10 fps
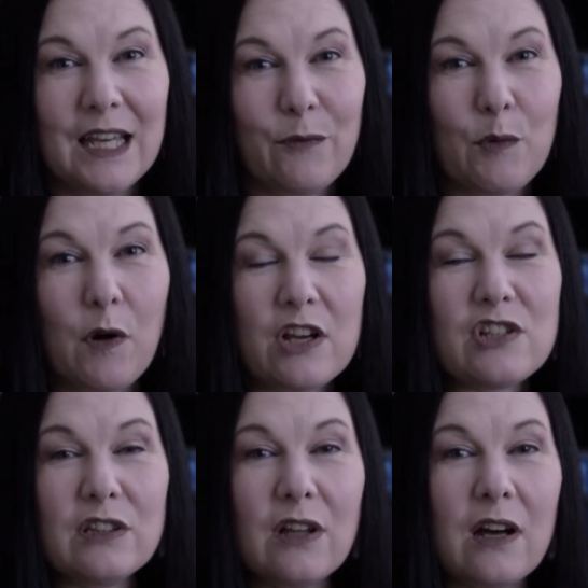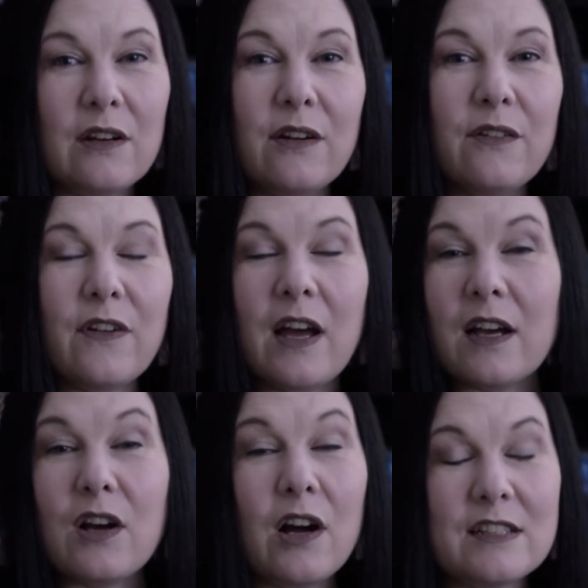If we watch a lot of uh,
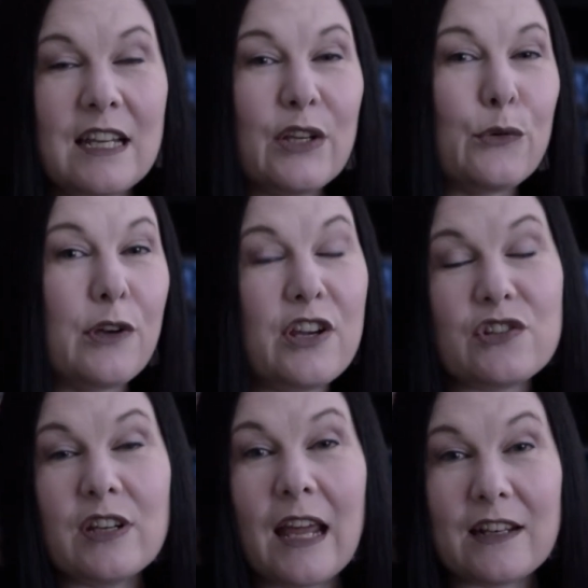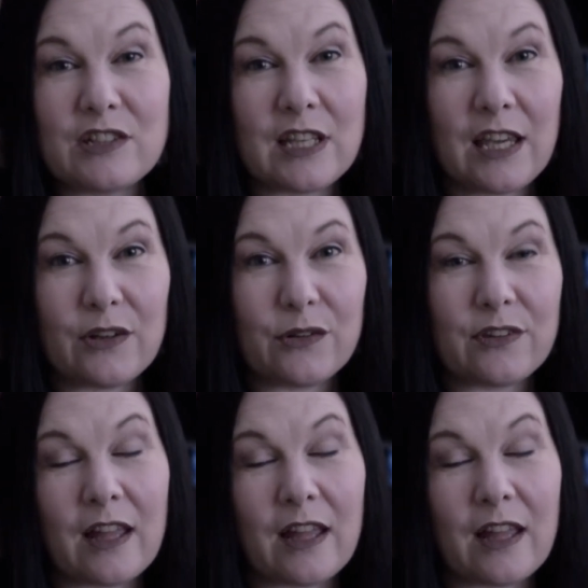content creation educators,